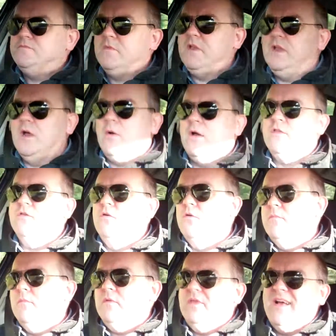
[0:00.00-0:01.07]
You know, I thought
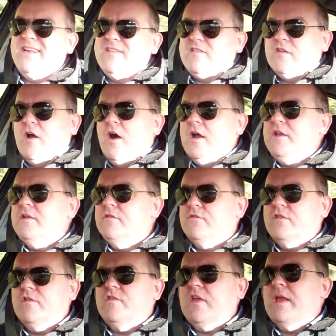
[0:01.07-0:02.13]
that's kind of
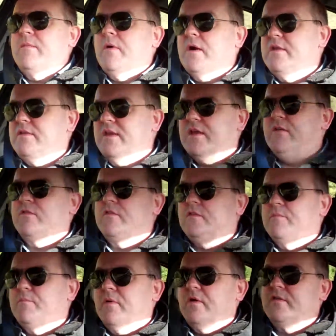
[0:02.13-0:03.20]
the same idea as
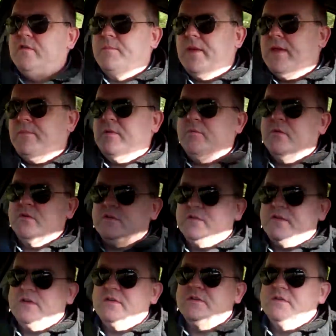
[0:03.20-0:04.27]
a baby
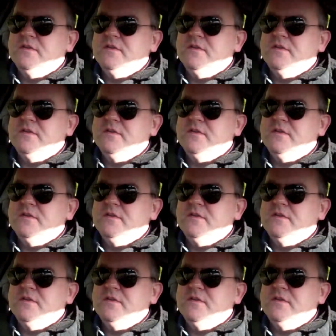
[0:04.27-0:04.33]
monitor.